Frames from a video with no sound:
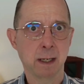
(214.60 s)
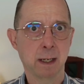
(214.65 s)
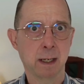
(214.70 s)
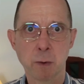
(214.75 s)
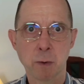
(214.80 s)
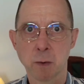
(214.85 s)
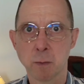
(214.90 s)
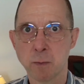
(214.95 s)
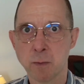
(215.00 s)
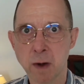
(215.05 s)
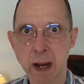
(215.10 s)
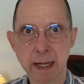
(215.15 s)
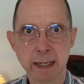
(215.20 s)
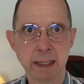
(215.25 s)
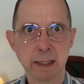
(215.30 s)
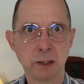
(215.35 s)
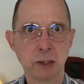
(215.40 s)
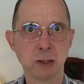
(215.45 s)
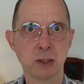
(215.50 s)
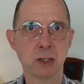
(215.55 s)
They were
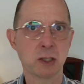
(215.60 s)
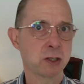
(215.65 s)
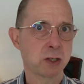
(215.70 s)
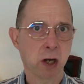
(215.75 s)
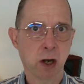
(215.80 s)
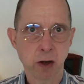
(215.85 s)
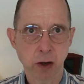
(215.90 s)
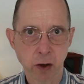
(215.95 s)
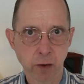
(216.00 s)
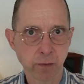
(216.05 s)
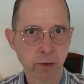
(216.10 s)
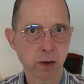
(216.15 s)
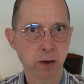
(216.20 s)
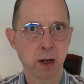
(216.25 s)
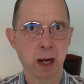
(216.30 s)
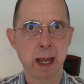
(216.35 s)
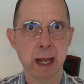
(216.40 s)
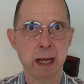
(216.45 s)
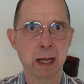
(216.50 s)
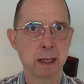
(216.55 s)
ready to start
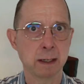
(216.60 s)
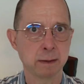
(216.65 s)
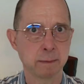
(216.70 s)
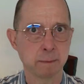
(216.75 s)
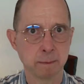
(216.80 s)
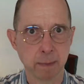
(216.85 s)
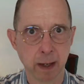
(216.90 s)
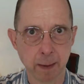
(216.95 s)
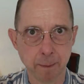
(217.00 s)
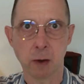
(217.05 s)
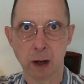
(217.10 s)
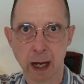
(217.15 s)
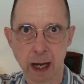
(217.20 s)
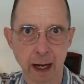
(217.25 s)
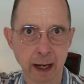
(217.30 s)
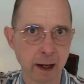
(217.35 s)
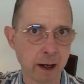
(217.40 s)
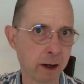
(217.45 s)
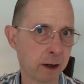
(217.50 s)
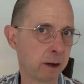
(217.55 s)
over and go
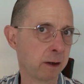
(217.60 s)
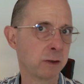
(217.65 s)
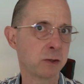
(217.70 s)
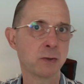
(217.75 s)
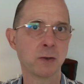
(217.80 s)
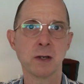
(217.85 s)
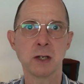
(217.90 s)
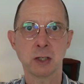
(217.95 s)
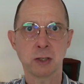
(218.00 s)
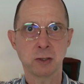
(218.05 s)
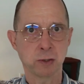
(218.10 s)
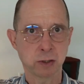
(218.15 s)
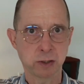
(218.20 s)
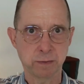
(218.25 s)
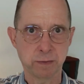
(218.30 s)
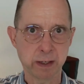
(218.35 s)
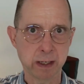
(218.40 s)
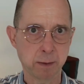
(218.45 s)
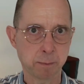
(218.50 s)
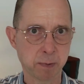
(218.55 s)
hire traditional
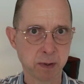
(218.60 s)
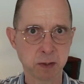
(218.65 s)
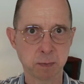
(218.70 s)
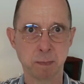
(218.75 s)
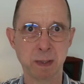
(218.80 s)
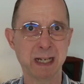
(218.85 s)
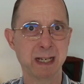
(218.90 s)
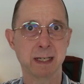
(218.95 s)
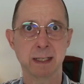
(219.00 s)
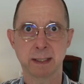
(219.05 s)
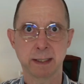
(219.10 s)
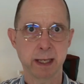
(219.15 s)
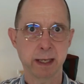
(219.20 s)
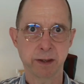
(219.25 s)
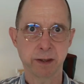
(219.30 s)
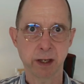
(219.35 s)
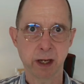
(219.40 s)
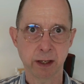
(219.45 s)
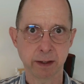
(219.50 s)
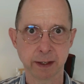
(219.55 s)
developers because
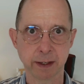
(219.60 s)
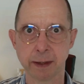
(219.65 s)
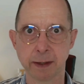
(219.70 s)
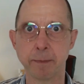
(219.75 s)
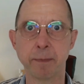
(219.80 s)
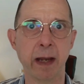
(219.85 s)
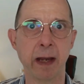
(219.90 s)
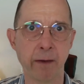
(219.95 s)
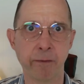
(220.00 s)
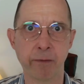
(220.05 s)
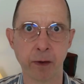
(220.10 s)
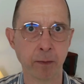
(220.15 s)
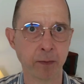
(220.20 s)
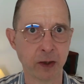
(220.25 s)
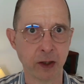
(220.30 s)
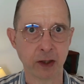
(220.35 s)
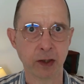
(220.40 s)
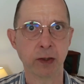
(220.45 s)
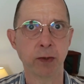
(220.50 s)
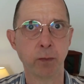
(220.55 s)
they thought that the
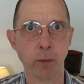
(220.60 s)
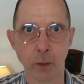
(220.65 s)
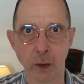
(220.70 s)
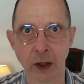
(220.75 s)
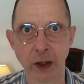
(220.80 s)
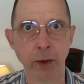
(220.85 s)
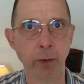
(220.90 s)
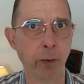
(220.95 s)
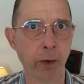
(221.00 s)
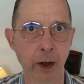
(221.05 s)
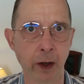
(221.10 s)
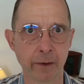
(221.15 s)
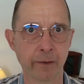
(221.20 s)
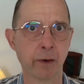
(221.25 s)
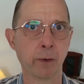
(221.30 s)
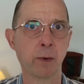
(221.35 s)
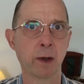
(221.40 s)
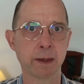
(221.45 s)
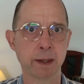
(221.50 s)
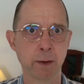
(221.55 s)
platform just wouldn't
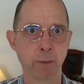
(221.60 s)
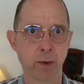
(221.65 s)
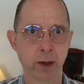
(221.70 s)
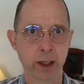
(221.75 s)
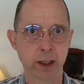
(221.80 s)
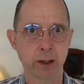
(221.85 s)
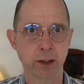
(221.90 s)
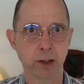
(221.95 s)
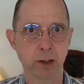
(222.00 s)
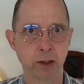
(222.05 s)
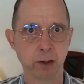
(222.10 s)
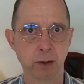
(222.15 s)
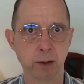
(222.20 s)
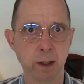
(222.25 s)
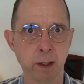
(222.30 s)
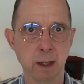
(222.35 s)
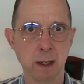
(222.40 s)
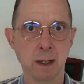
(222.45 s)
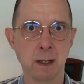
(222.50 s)
work for what they wanted to do.